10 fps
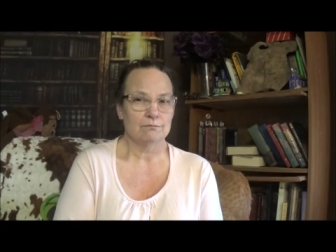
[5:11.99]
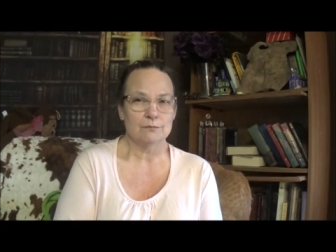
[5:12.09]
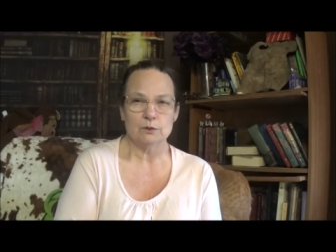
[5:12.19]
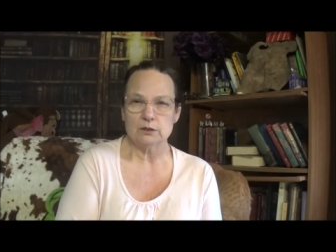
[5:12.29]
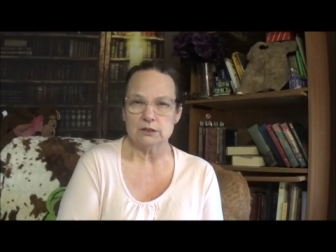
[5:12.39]

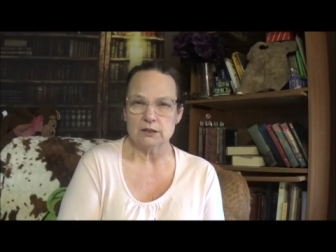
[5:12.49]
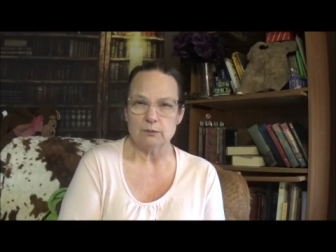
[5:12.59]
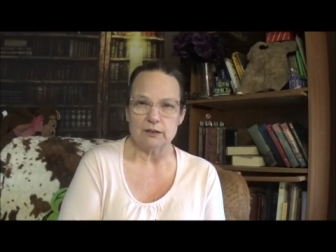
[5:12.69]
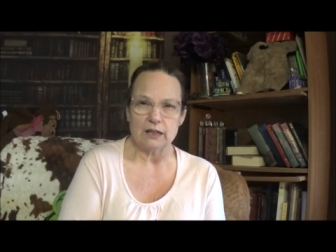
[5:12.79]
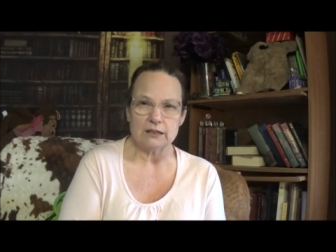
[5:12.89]
we'll see
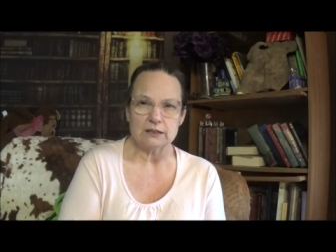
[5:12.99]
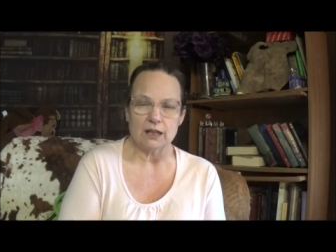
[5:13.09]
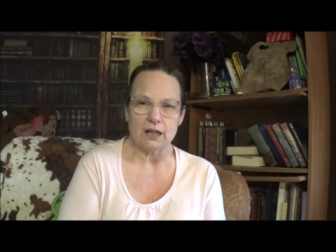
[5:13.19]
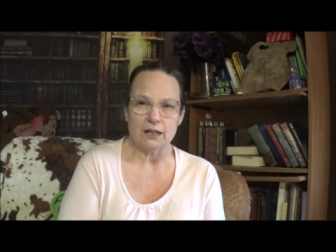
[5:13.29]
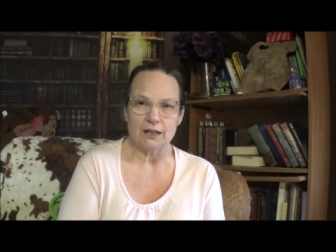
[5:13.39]
what that's
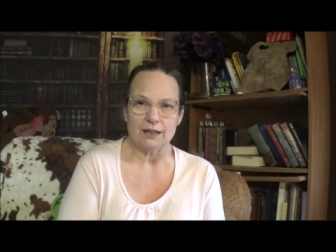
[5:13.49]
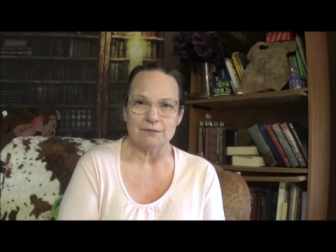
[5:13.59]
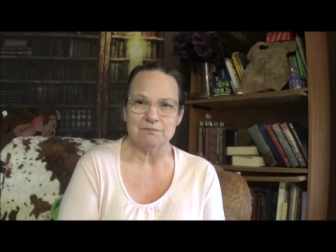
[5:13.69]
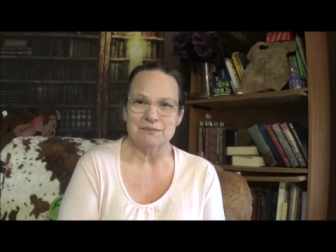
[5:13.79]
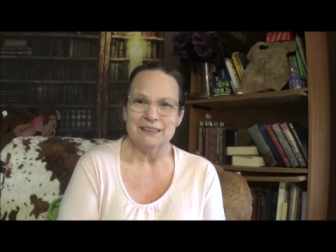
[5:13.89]
got in
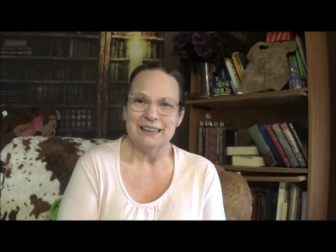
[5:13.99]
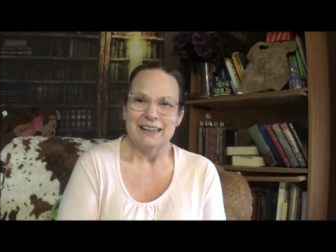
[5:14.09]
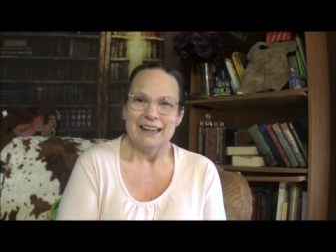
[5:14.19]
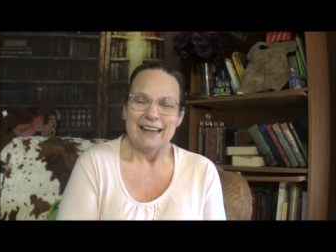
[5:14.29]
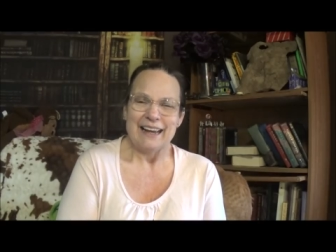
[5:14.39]
it.
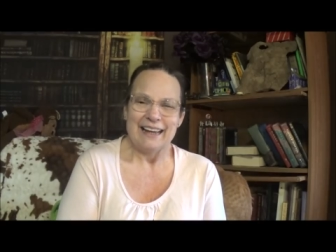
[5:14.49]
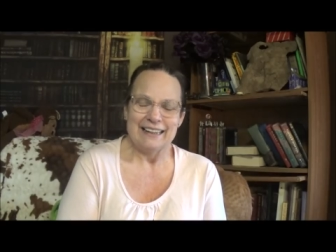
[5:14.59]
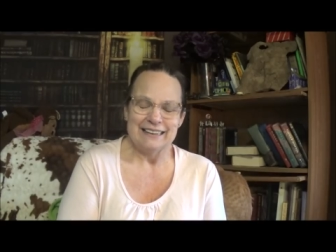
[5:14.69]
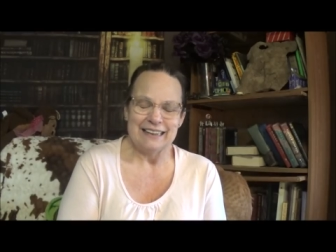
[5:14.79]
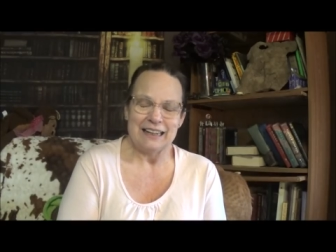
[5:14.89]

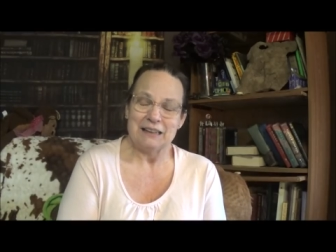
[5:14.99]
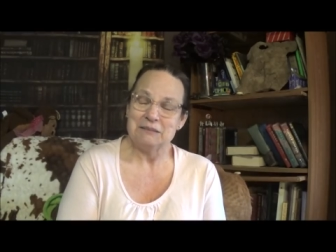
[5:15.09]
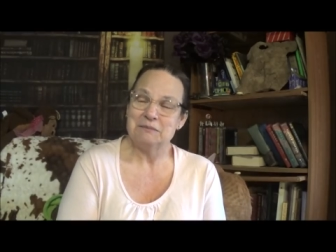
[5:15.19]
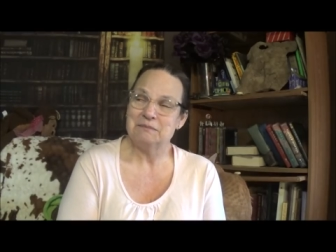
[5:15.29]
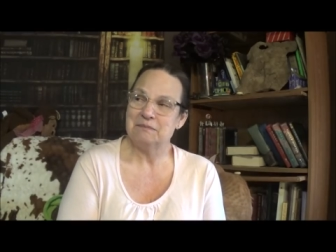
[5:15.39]
And uh,